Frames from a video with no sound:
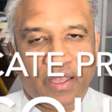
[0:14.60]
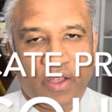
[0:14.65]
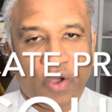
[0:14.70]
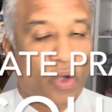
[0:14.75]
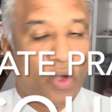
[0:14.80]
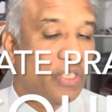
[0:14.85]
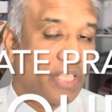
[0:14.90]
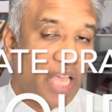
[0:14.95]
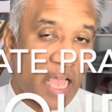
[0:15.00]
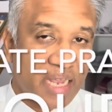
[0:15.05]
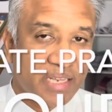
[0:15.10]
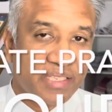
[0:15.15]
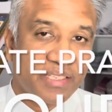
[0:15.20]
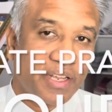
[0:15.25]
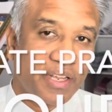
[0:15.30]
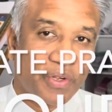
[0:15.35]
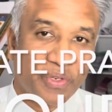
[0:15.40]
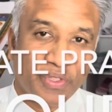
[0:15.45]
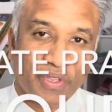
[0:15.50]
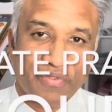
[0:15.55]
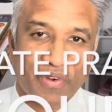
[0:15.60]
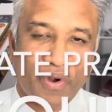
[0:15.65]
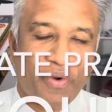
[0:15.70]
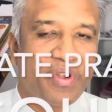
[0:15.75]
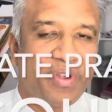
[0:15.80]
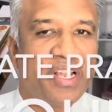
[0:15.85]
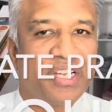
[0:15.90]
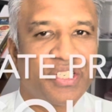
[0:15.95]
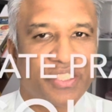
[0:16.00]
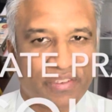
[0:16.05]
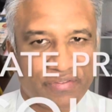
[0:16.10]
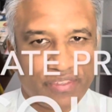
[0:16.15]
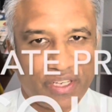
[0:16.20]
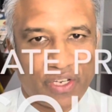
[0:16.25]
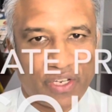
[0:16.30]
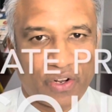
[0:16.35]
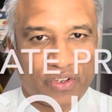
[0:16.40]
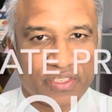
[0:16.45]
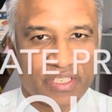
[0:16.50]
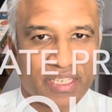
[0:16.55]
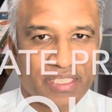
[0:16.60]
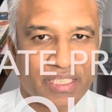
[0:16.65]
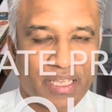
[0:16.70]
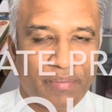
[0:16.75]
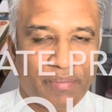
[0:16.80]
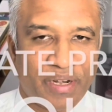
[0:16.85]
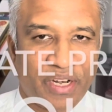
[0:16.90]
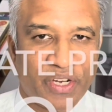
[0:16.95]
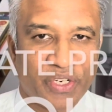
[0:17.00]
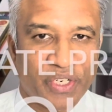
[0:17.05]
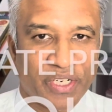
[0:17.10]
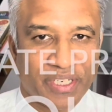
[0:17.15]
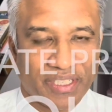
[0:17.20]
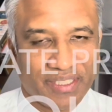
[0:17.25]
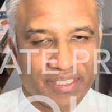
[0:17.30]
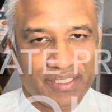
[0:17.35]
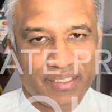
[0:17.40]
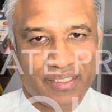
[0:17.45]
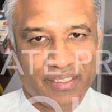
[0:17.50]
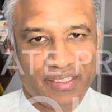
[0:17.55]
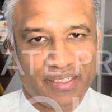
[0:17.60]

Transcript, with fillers: or the answer to the foundation of the cross-examination,